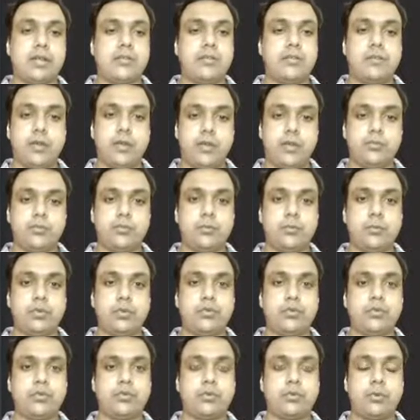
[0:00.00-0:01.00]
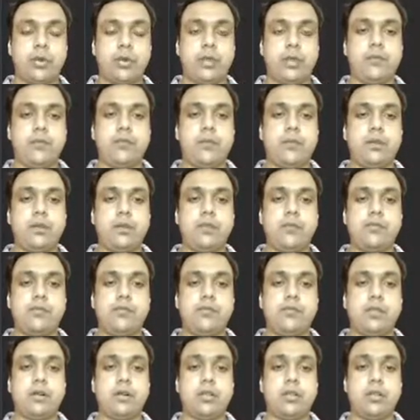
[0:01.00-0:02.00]
the function which is drawing for
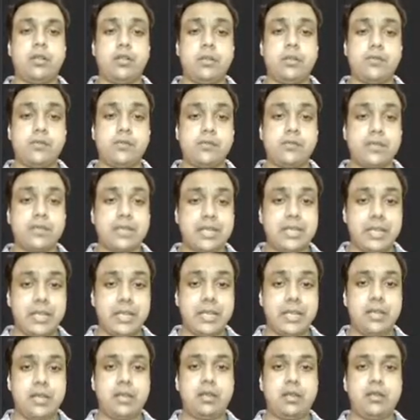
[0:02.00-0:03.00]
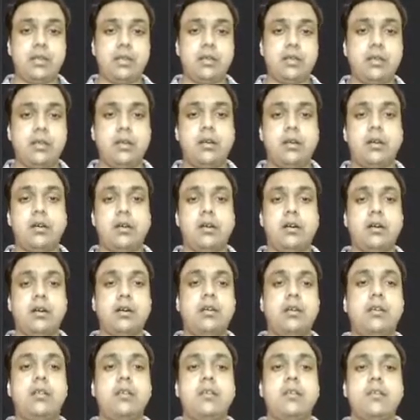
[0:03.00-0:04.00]
us on the screen
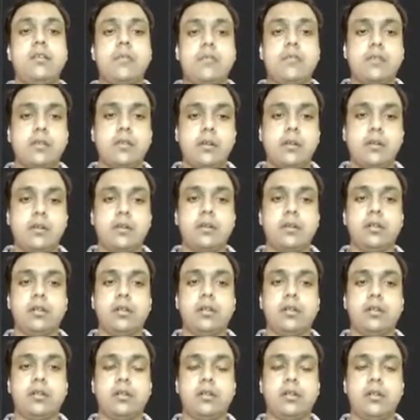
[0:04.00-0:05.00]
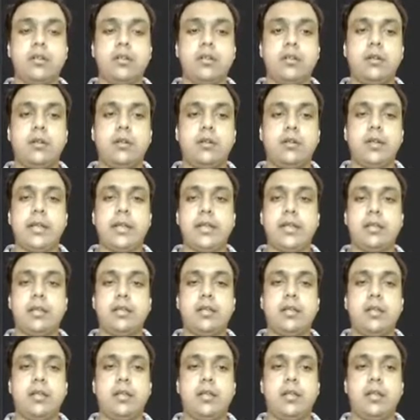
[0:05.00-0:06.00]
a circle,
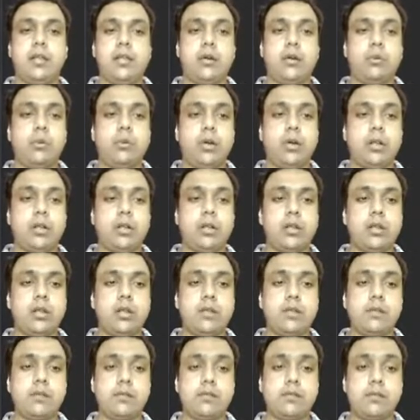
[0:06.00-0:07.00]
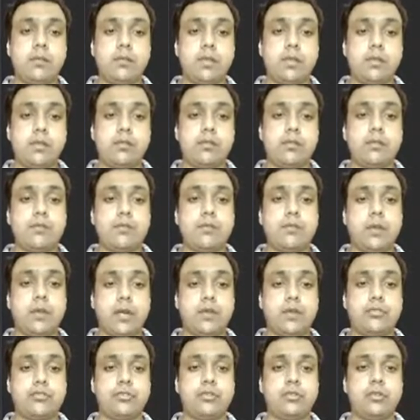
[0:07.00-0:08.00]
right? Now what is this
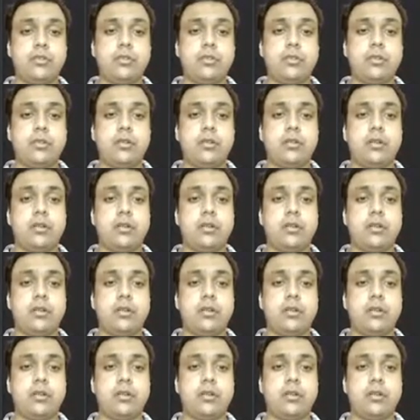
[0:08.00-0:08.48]
function?